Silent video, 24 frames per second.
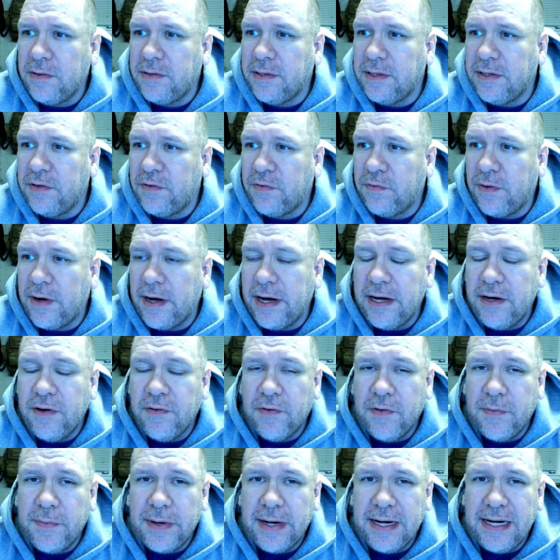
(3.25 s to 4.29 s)
Today's Friday,
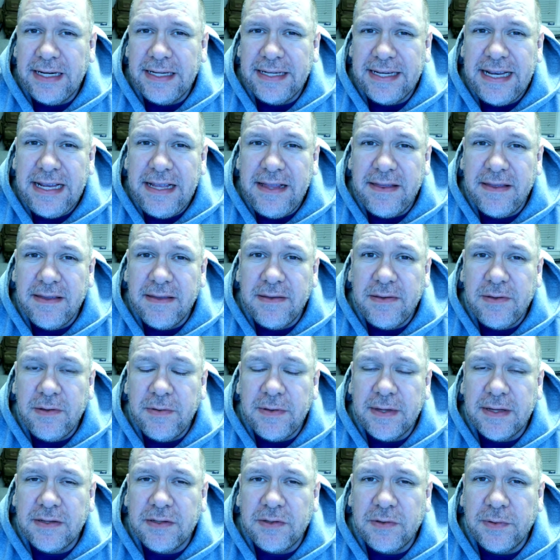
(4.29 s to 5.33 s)
November 18th,
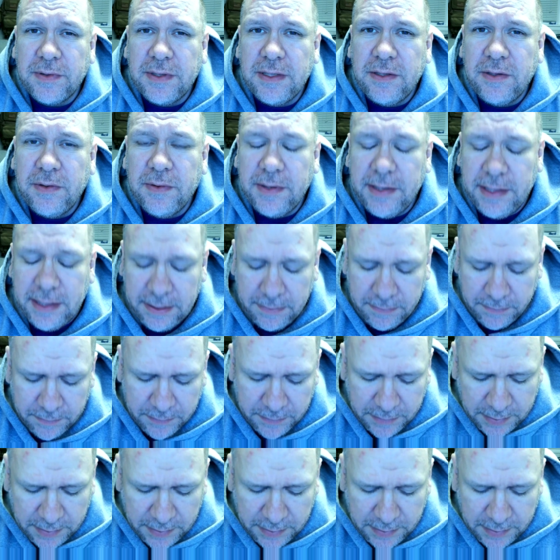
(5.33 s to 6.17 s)
2022.